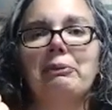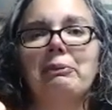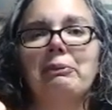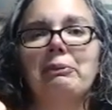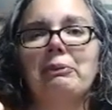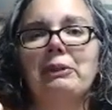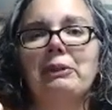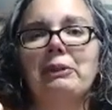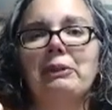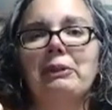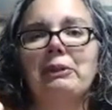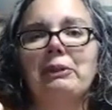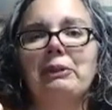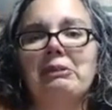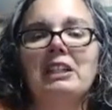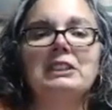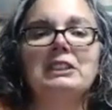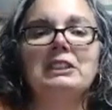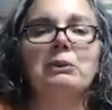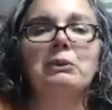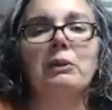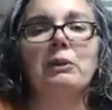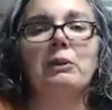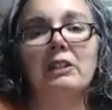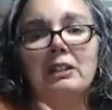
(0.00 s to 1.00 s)
it
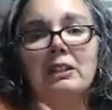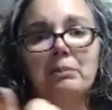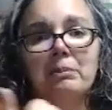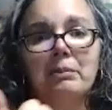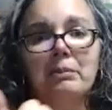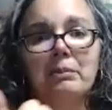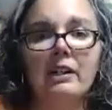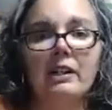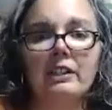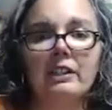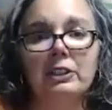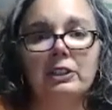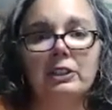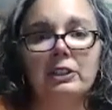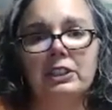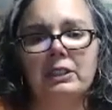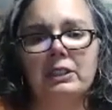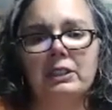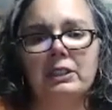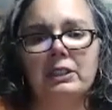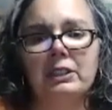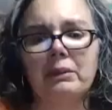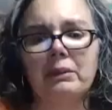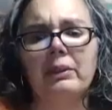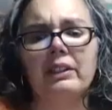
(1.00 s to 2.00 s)
wants to work in partnership
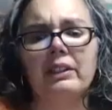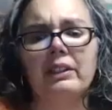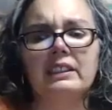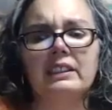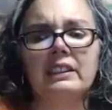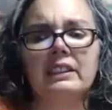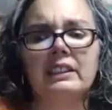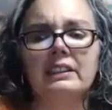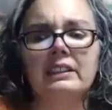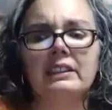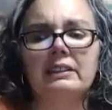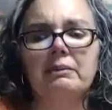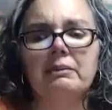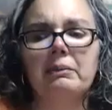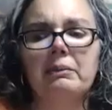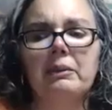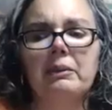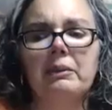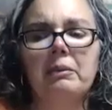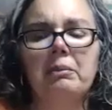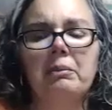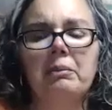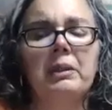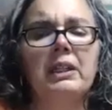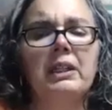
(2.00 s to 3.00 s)
with us and
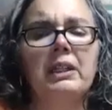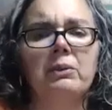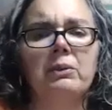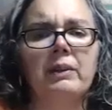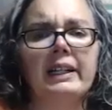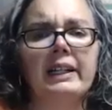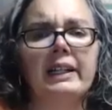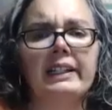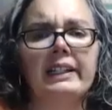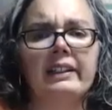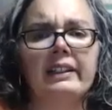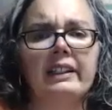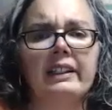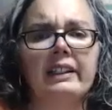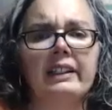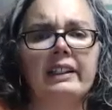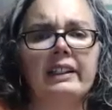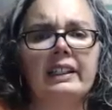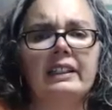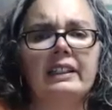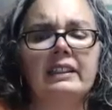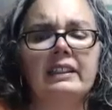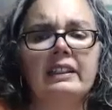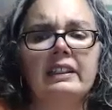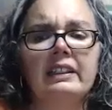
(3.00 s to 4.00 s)
being
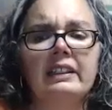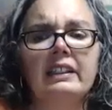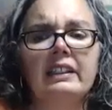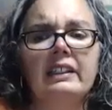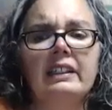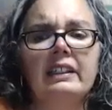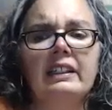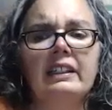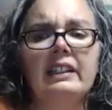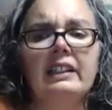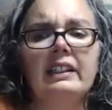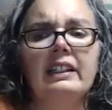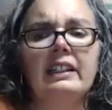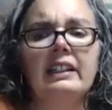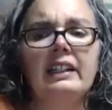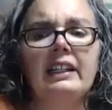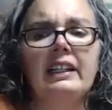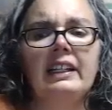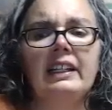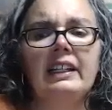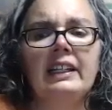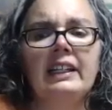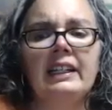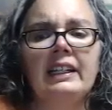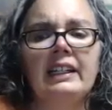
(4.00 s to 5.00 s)
regulated.
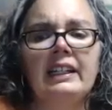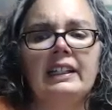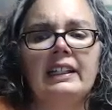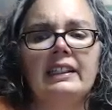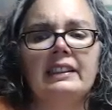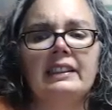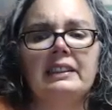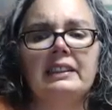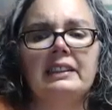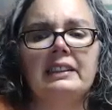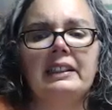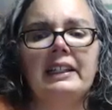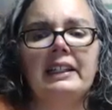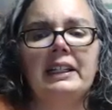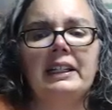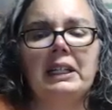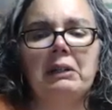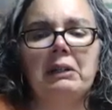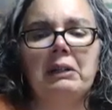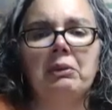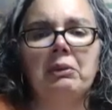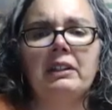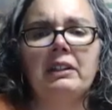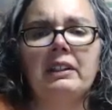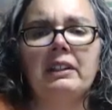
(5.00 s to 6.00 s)
And it
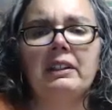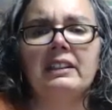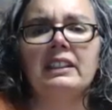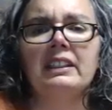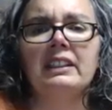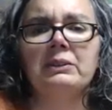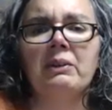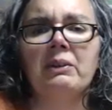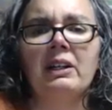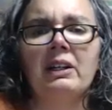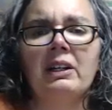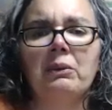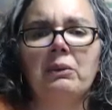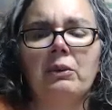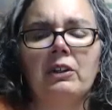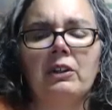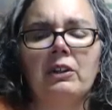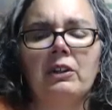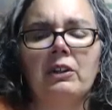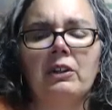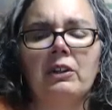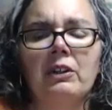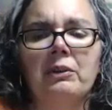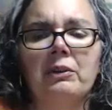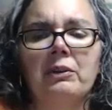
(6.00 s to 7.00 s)
really does want to work
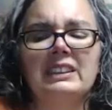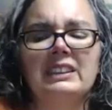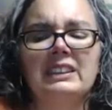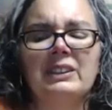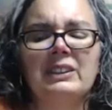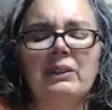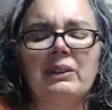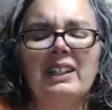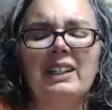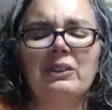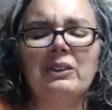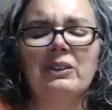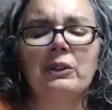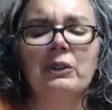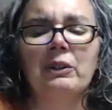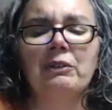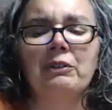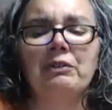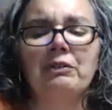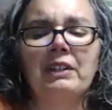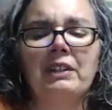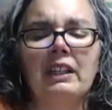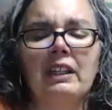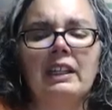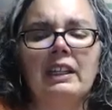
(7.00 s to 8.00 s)
with us. So I don't know
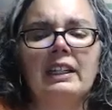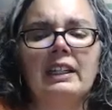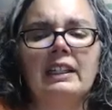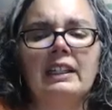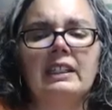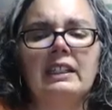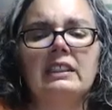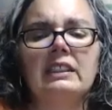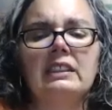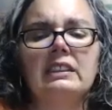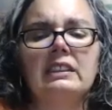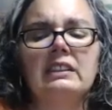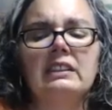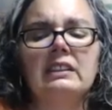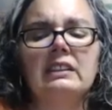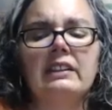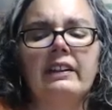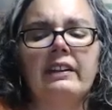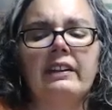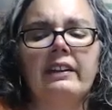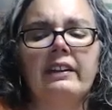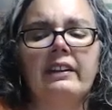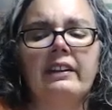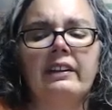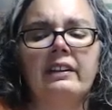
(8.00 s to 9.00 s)
if I like
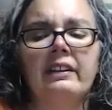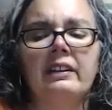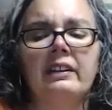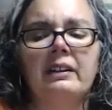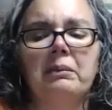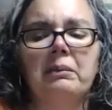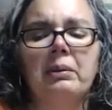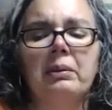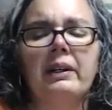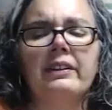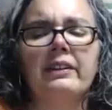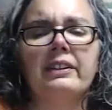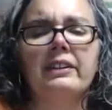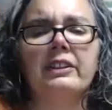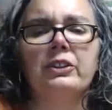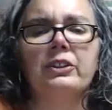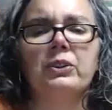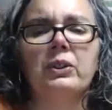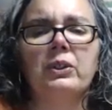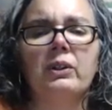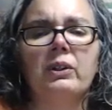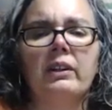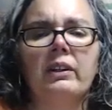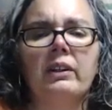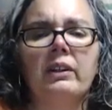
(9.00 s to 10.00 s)
the breath
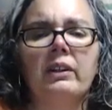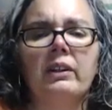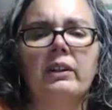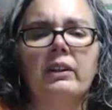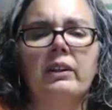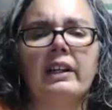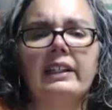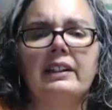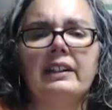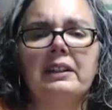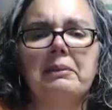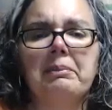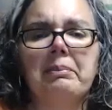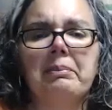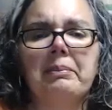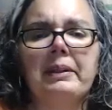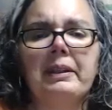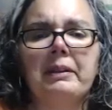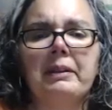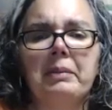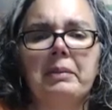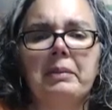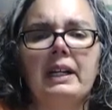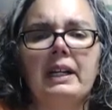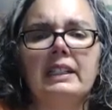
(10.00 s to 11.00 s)
control idea
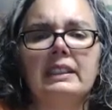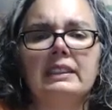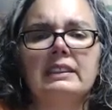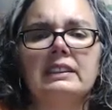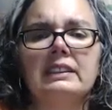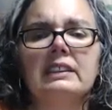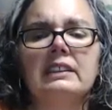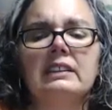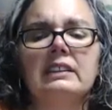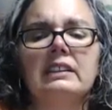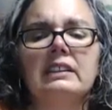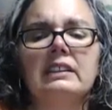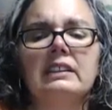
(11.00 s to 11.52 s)
the best,